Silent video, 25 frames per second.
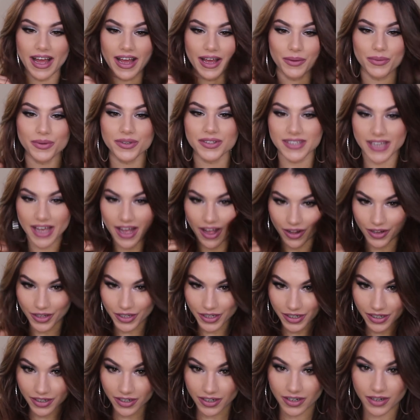I will tell
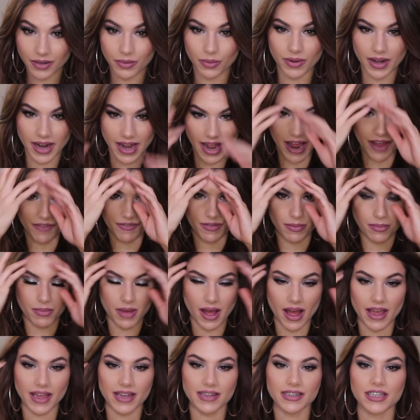her what I have in
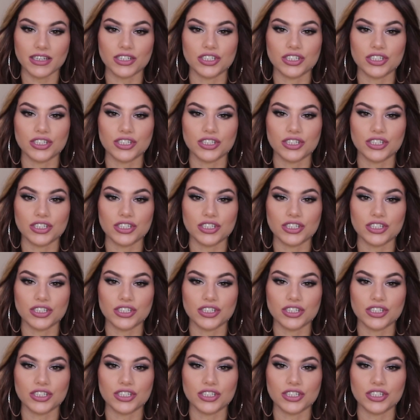mind